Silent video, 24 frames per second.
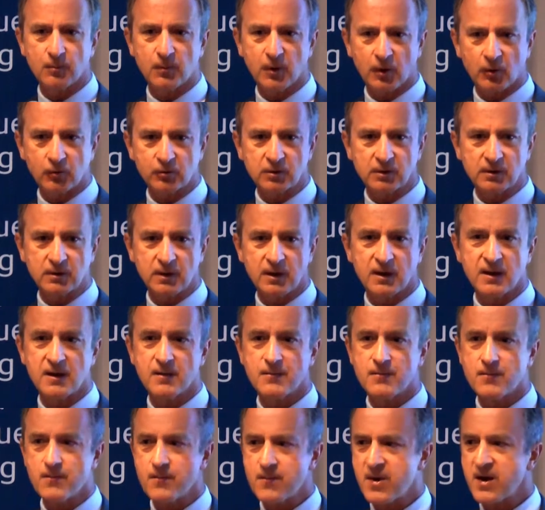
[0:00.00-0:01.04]
model
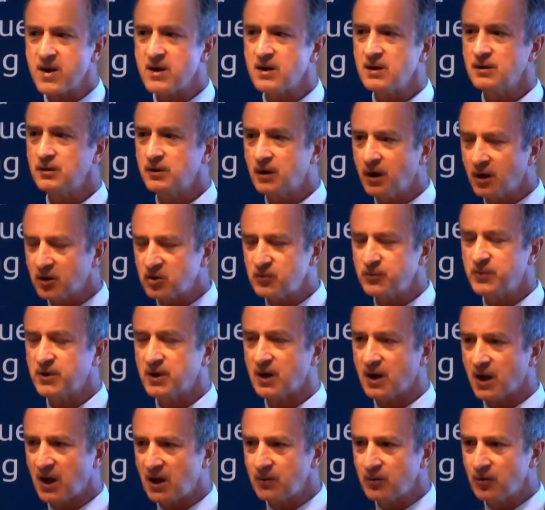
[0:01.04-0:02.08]
may not
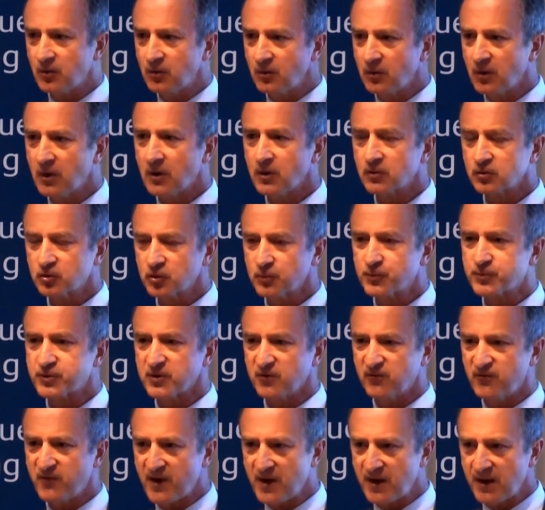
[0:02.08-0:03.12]
be able to
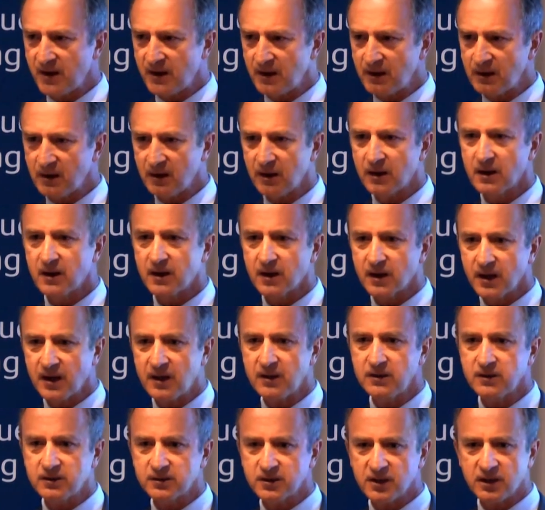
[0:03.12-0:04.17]
prevail
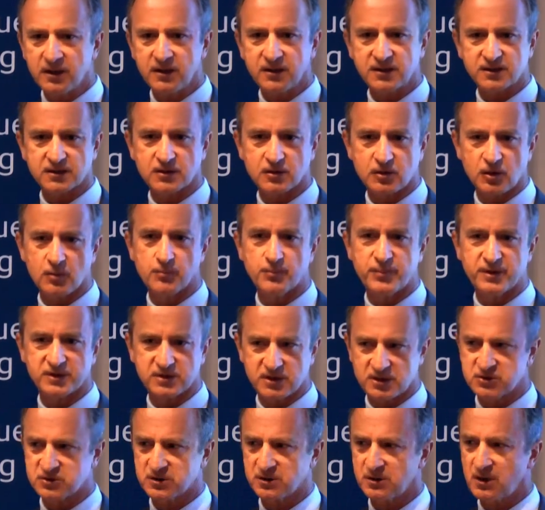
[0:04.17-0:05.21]
in this
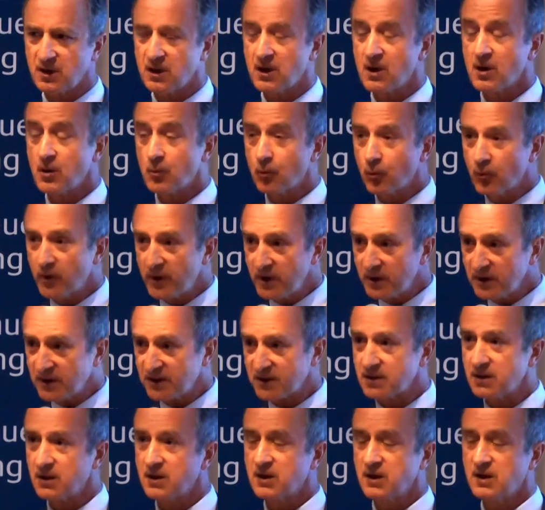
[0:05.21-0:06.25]
competition,
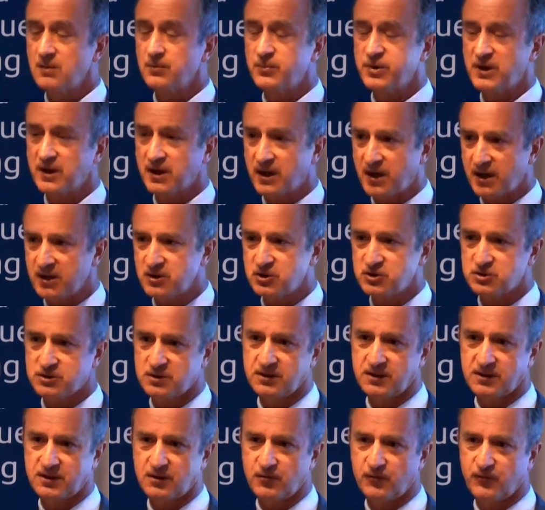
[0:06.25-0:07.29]
with
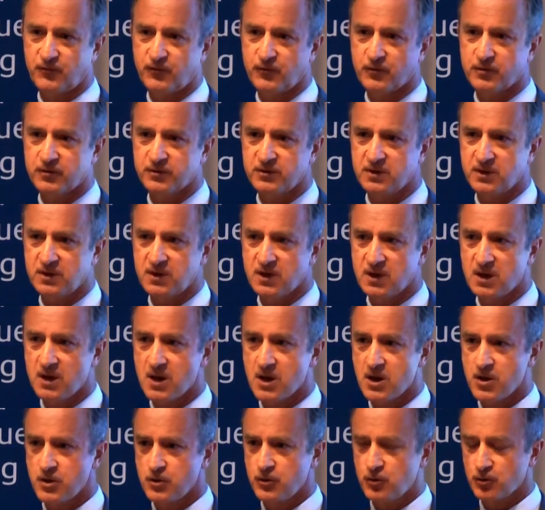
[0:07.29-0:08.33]
implications for the
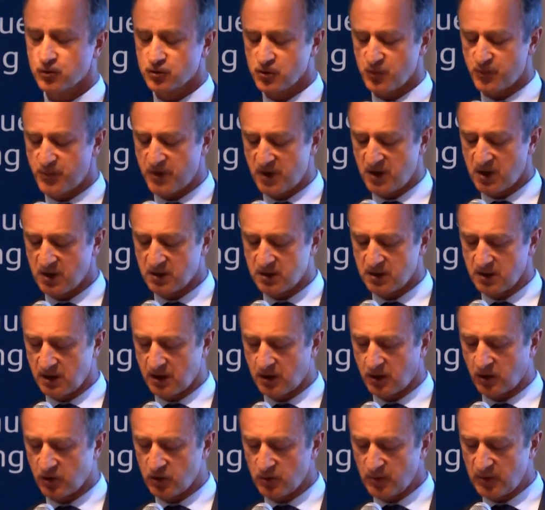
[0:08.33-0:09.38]
European
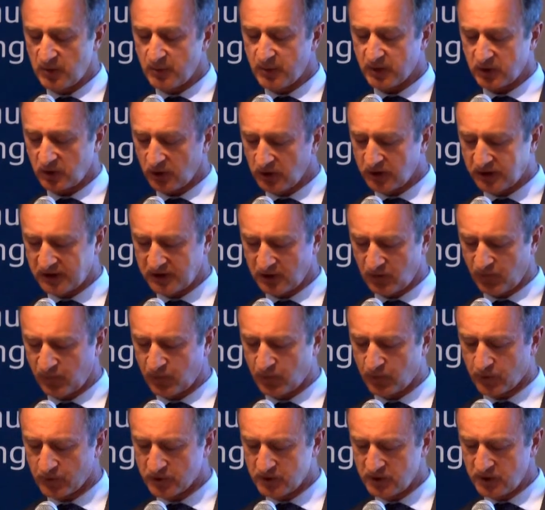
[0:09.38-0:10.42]
economy, but also
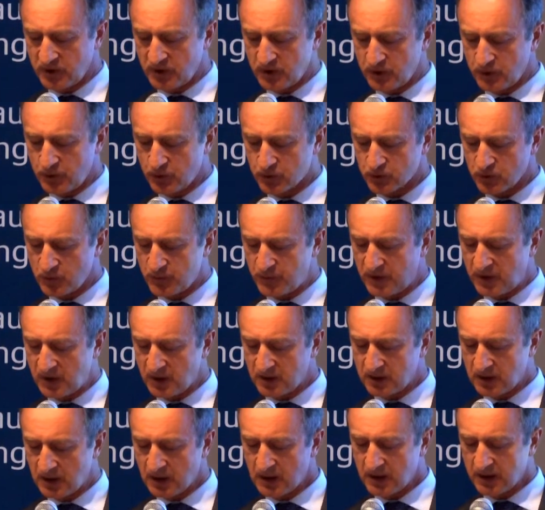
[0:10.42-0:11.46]
for the
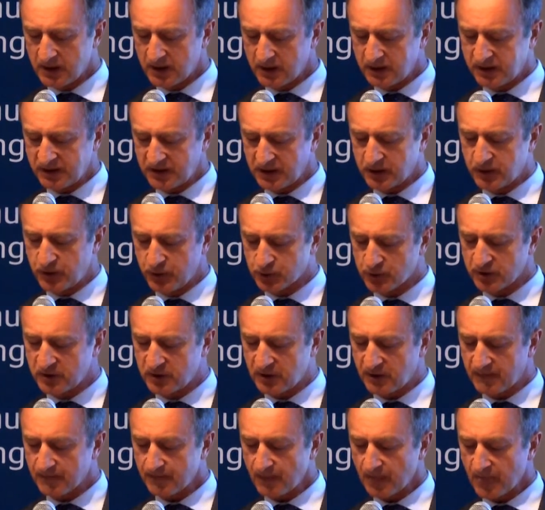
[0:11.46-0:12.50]
European
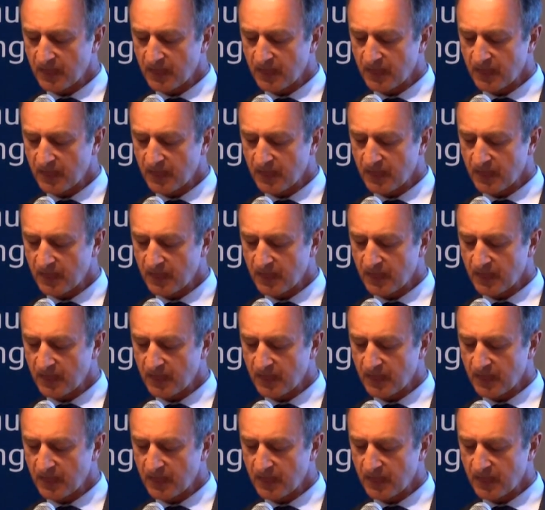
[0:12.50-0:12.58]
security.